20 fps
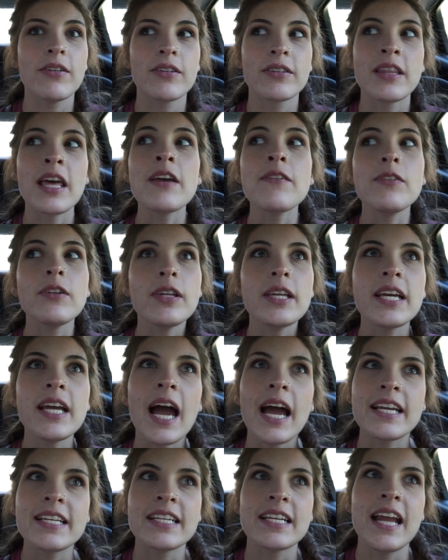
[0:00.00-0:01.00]
Thankfully,
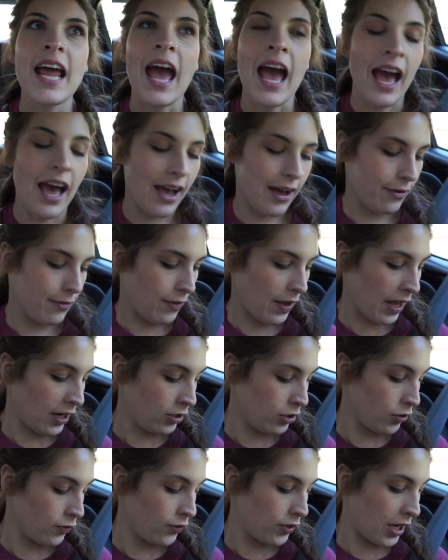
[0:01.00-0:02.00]
I did have, I
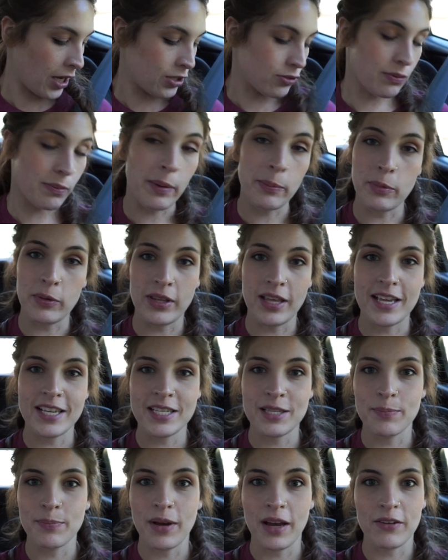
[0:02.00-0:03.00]
don't know if you guys remember
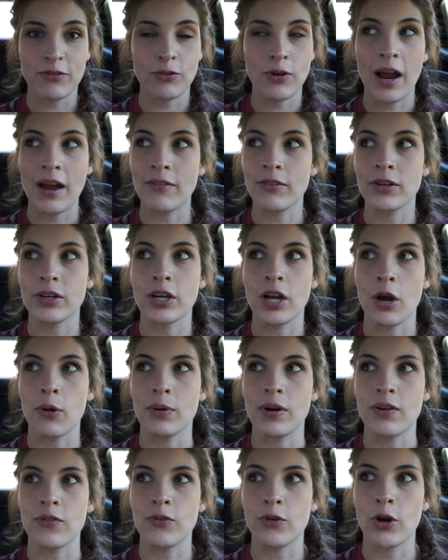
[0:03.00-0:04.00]
this, but forever ago
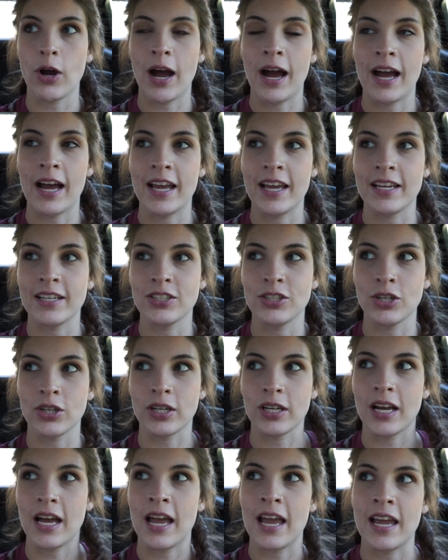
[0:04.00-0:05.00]
whenever I
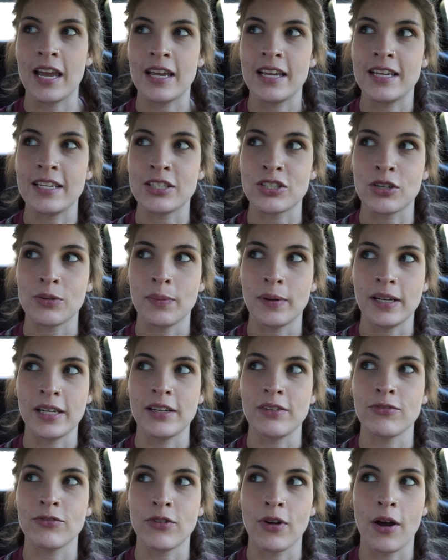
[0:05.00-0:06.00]
took an Easter
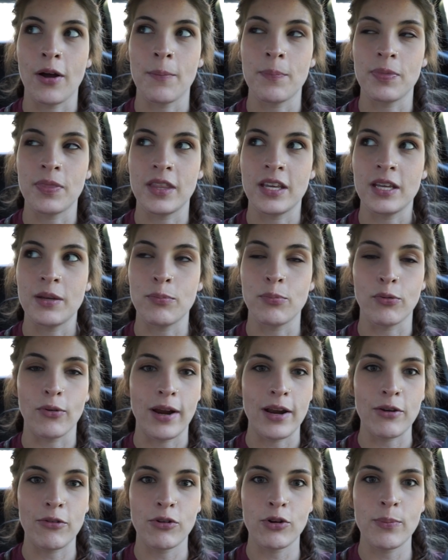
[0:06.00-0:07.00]
bunny from the
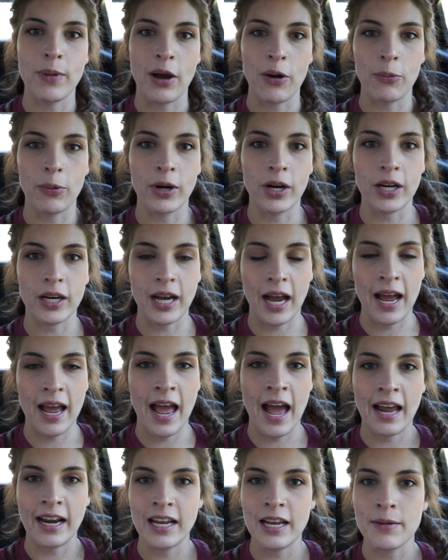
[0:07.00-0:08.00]
break room at work, I
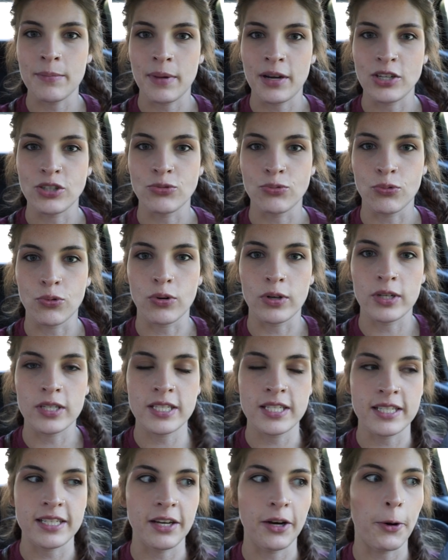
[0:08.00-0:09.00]
had it in my drawer
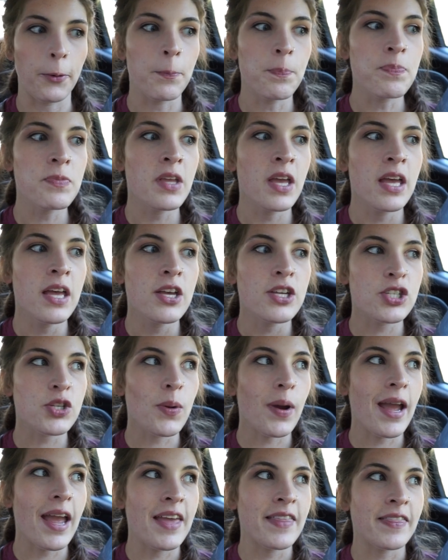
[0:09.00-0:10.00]
still. So
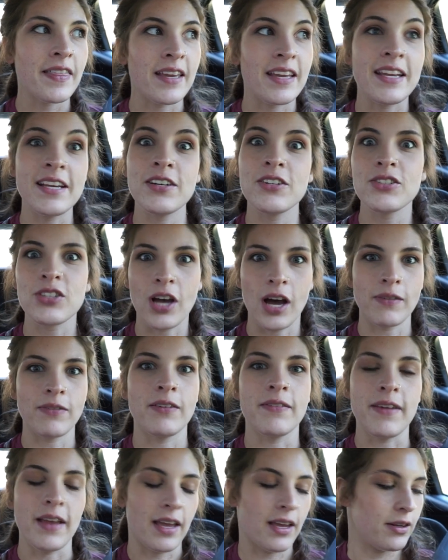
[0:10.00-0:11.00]
I ate the ears off
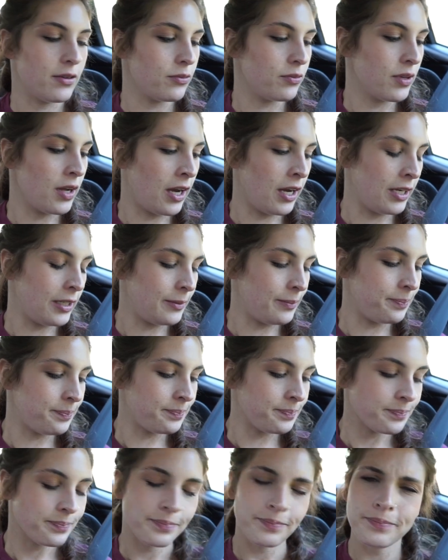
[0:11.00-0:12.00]
of it, and